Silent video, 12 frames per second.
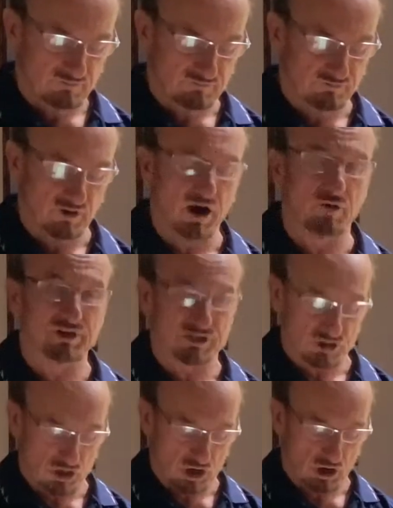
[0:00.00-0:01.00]

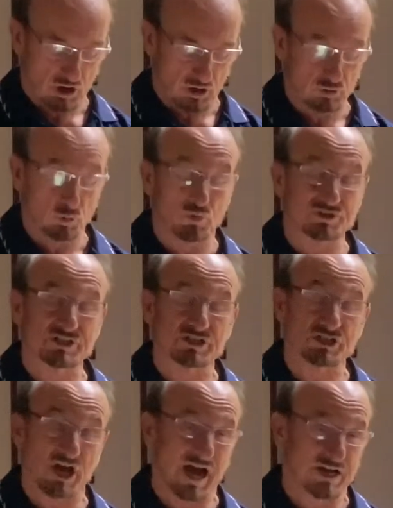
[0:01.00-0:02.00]
Varadkar, who was a
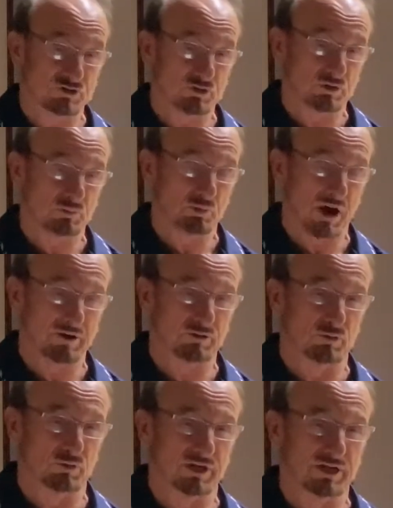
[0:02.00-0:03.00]
doctor prior to
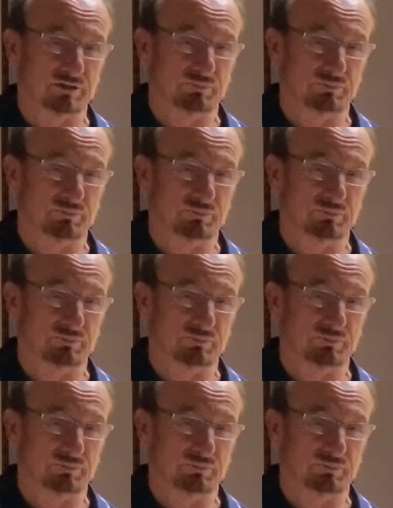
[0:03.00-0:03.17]
going into